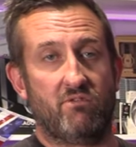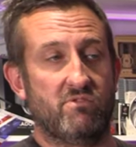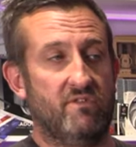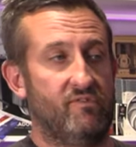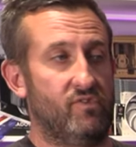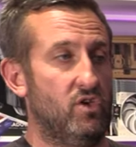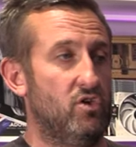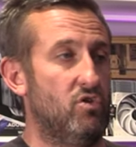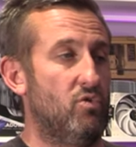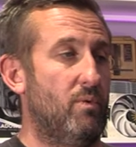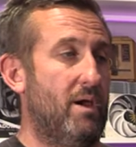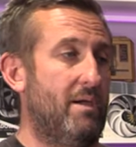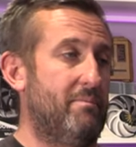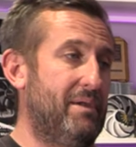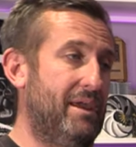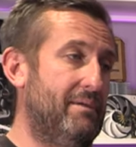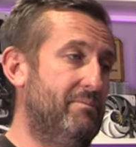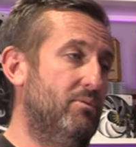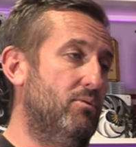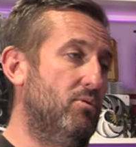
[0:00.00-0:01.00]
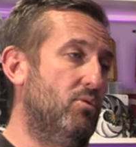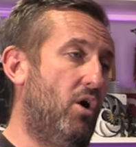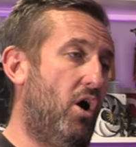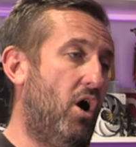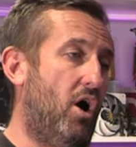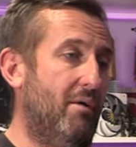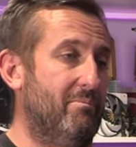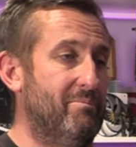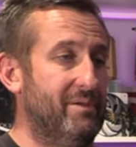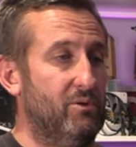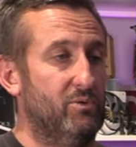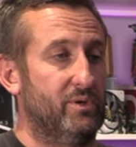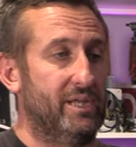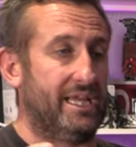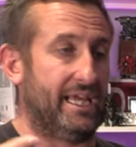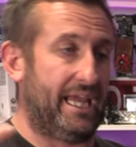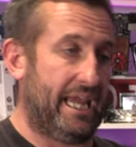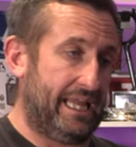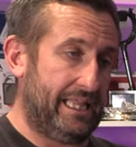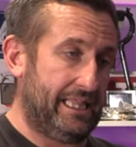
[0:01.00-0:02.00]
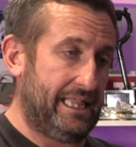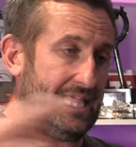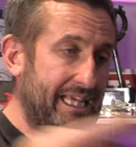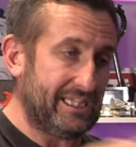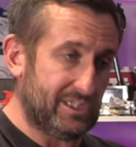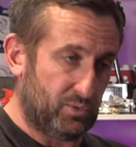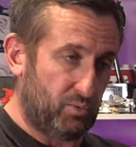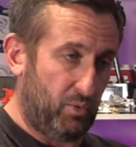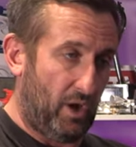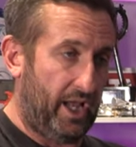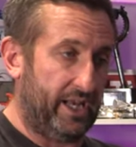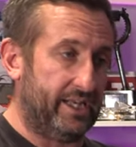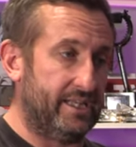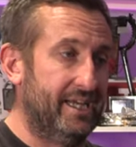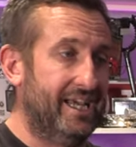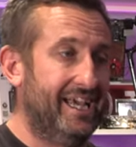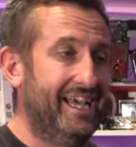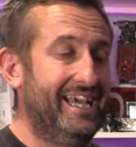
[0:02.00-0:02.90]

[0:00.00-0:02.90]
review where people are building in this one,